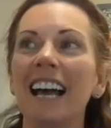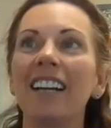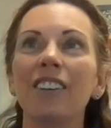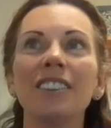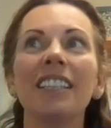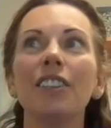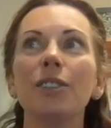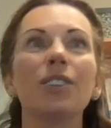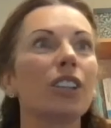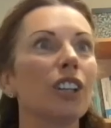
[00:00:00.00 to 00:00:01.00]

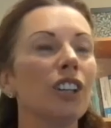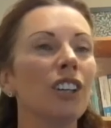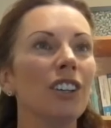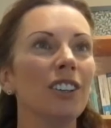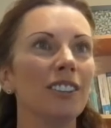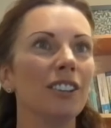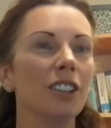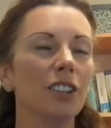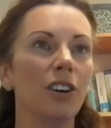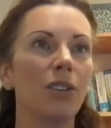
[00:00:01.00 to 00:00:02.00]
continue to learn,
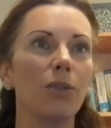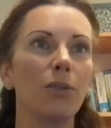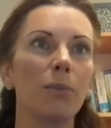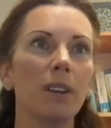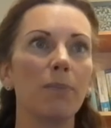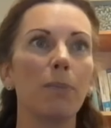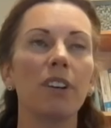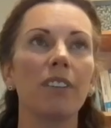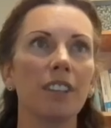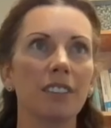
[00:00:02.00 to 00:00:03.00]
you know, from the
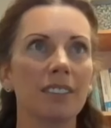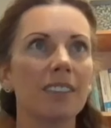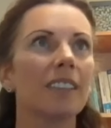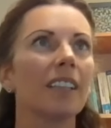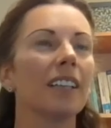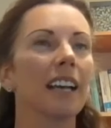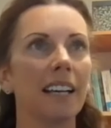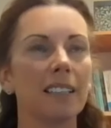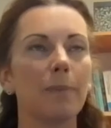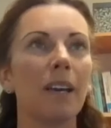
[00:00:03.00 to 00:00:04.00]
previous
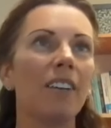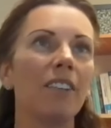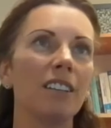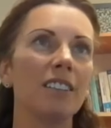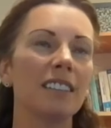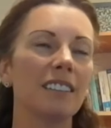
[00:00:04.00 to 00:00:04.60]
experience.